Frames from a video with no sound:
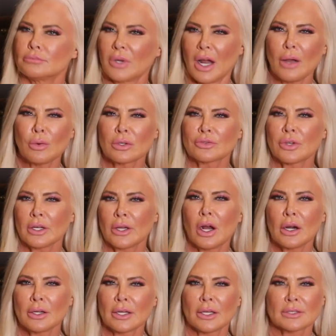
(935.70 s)
but I worked really
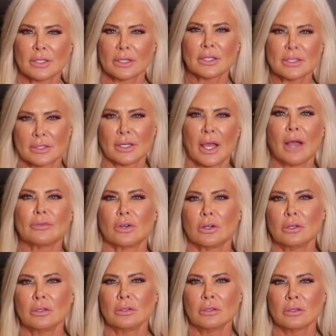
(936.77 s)
hard to get to this
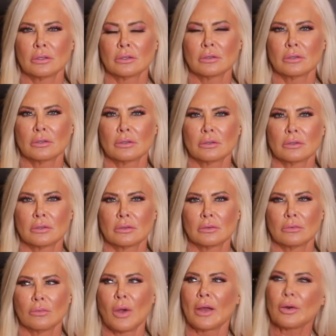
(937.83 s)
level.
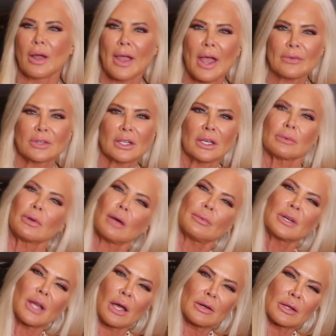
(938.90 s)
Why do I have to keep
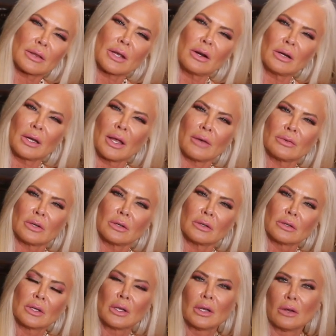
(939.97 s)
coming down to their
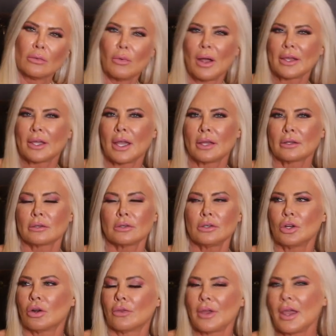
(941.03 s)
level? Why can't,
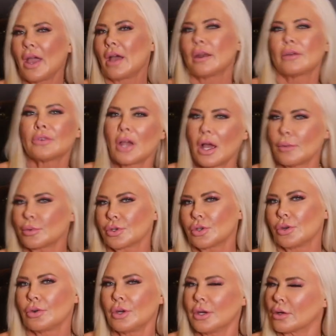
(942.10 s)
you know, they had every
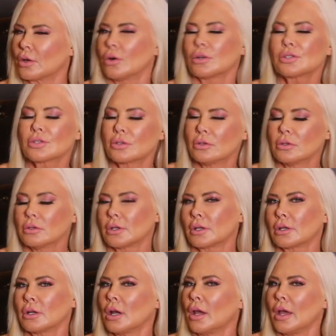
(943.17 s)
opportunity to go to school
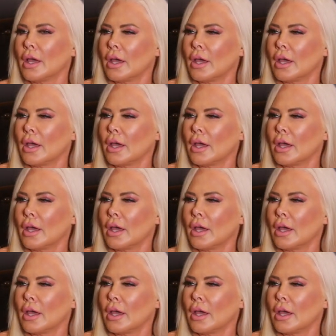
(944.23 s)
and